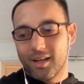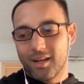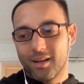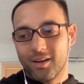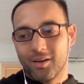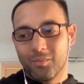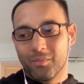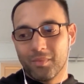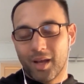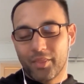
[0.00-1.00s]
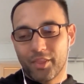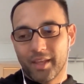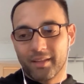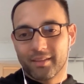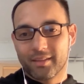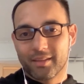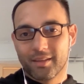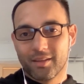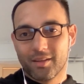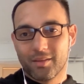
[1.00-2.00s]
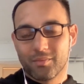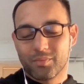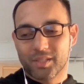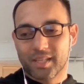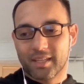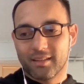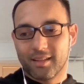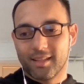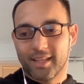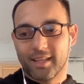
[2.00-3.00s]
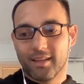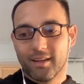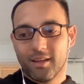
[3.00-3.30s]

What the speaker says: I think particularly